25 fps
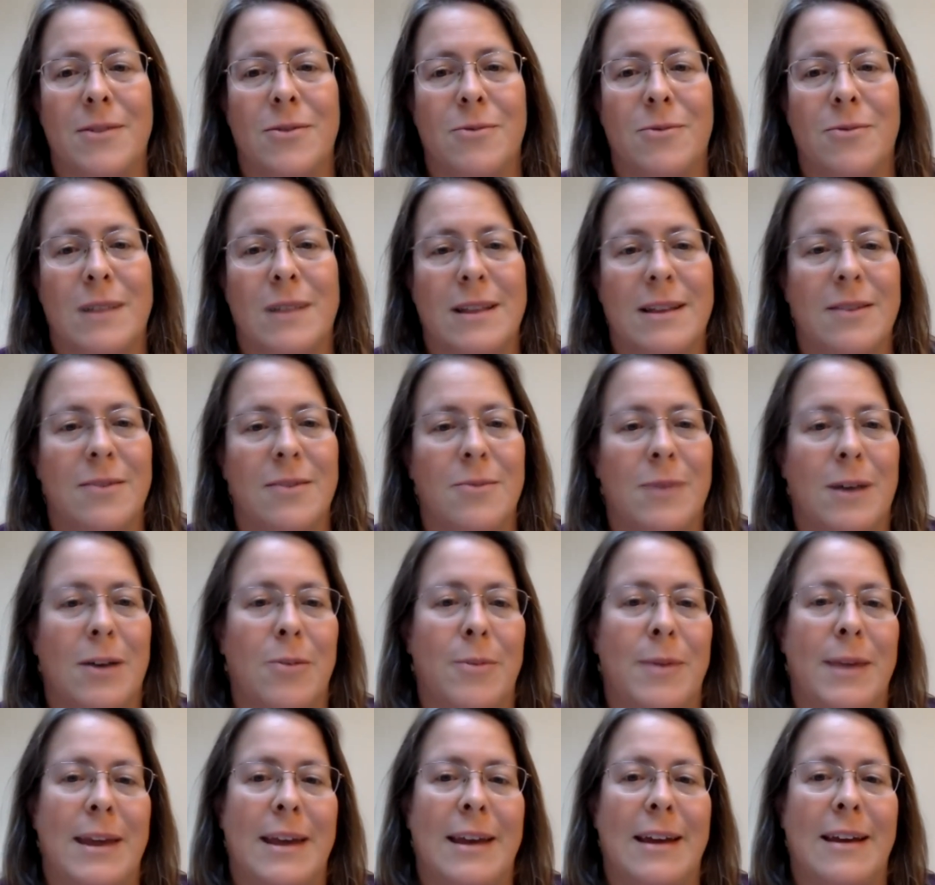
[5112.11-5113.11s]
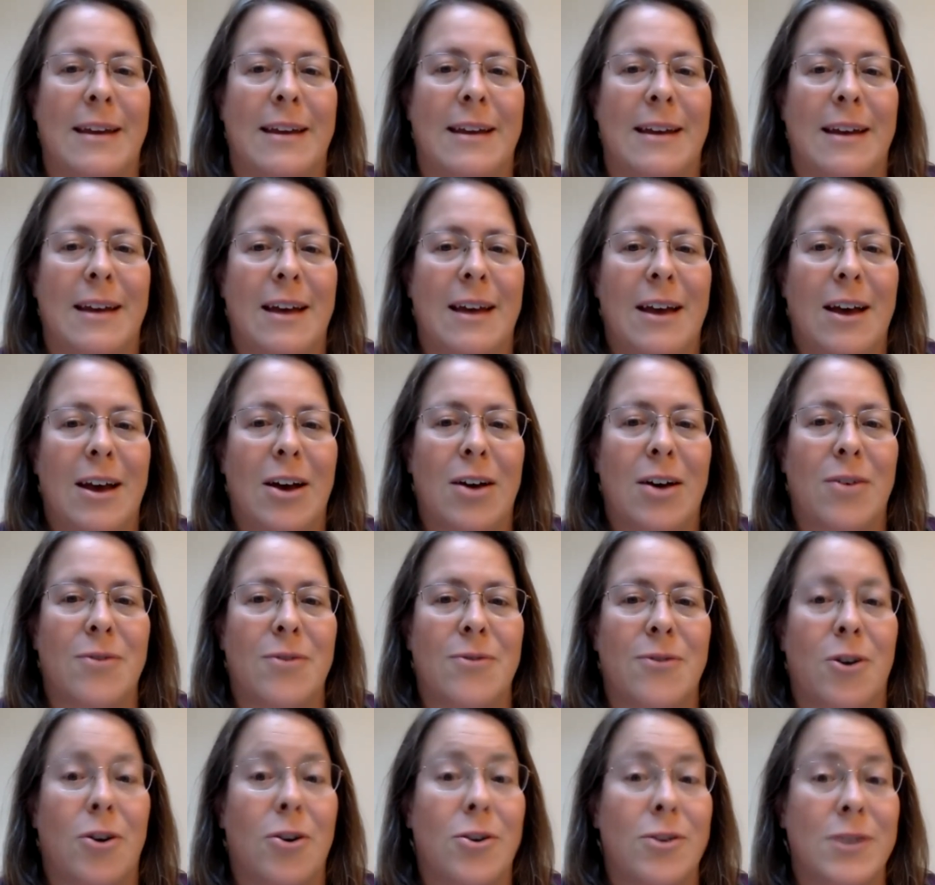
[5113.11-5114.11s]
really the well-being of
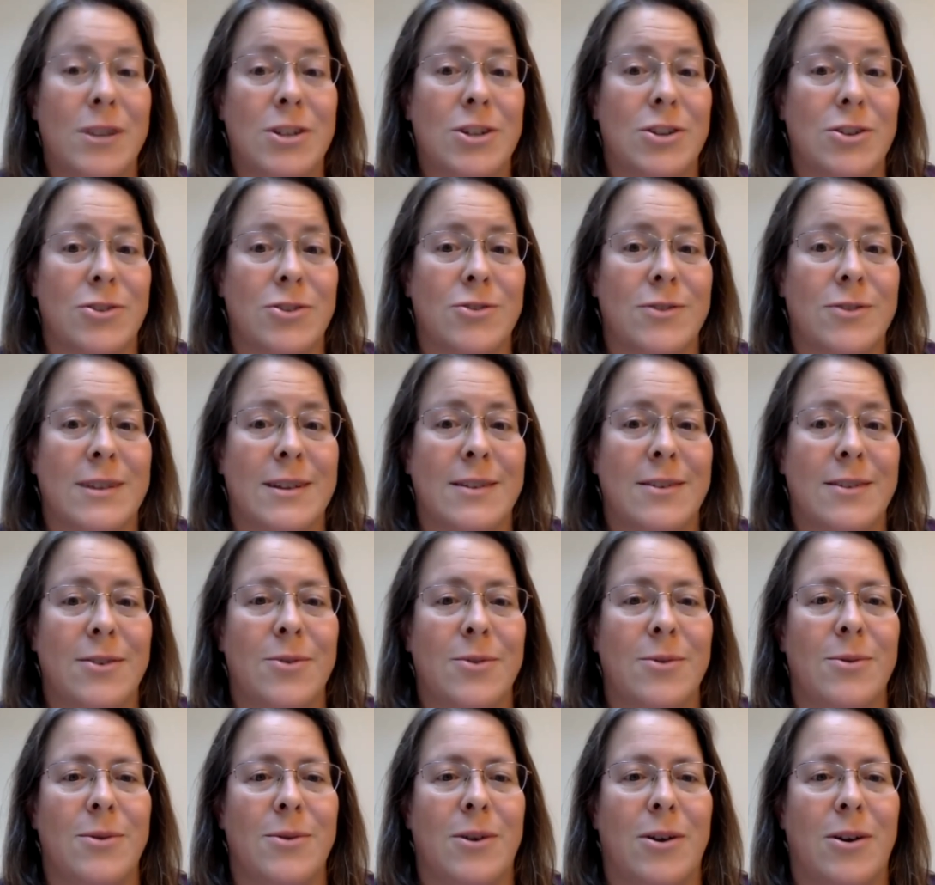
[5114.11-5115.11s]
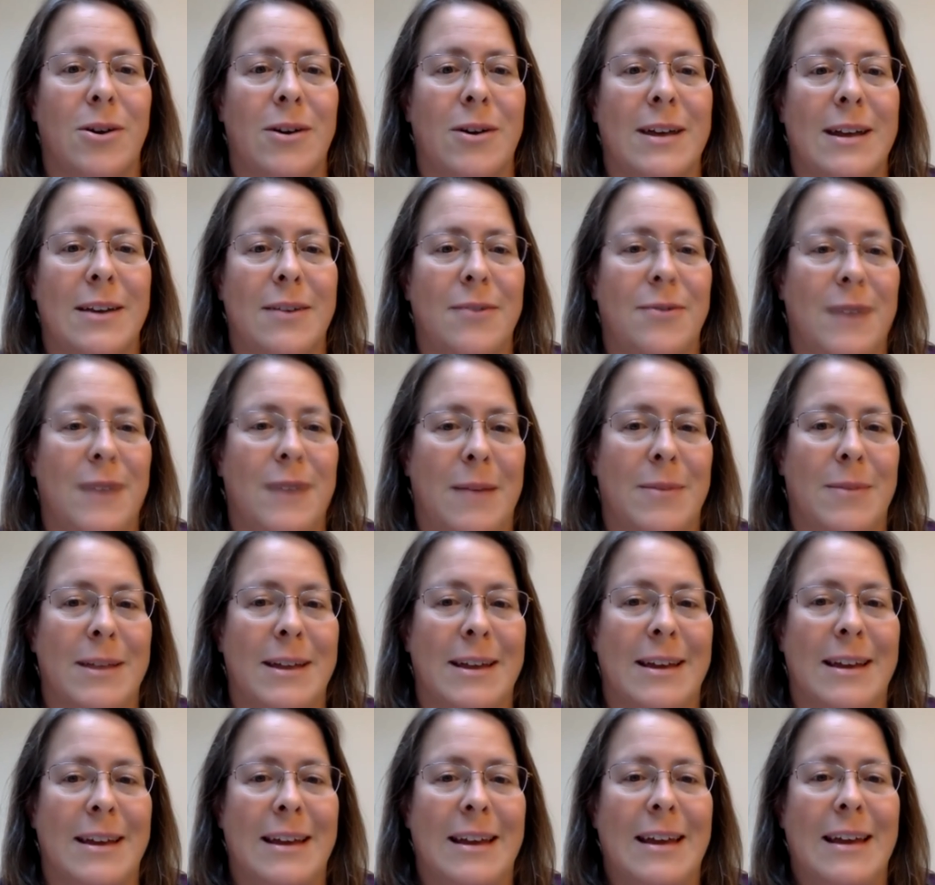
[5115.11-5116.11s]
all the children who are in a
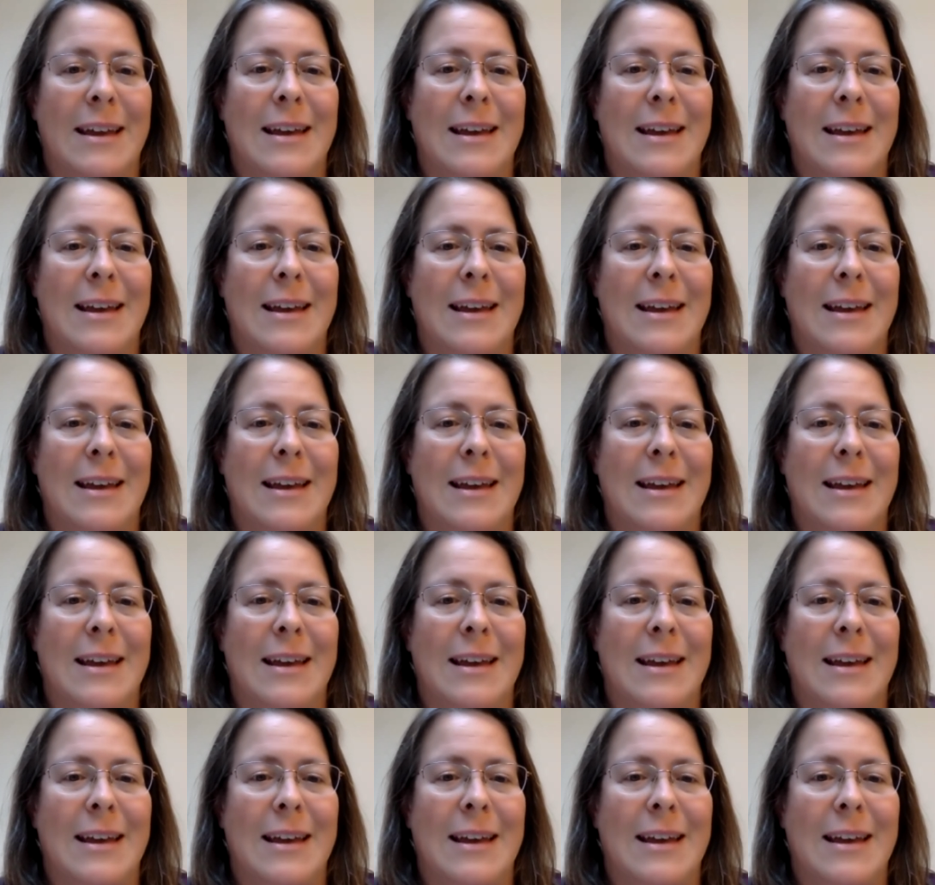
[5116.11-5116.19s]
family,